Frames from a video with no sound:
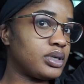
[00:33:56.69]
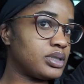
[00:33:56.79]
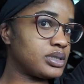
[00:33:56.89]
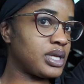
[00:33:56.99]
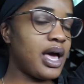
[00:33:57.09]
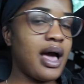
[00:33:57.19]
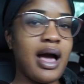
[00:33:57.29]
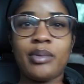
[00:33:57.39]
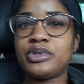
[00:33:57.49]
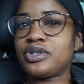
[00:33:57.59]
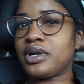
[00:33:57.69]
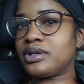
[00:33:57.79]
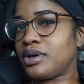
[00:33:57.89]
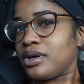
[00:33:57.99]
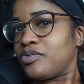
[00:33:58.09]
Cause I've been trying, you
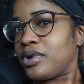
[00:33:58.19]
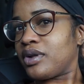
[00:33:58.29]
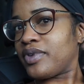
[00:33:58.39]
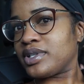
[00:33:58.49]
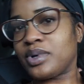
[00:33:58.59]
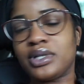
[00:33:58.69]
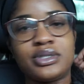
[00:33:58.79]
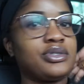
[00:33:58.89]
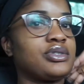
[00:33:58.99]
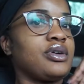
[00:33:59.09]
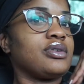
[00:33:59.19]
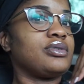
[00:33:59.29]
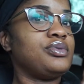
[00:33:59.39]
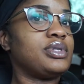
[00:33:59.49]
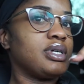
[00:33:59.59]
know, how you went on a face wash and you start
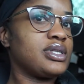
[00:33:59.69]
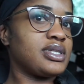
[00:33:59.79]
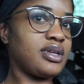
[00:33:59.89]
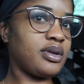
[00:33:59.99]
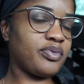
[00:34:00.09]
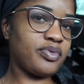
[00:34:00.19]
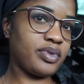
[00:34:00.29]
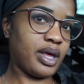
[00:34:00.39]
using other stuff.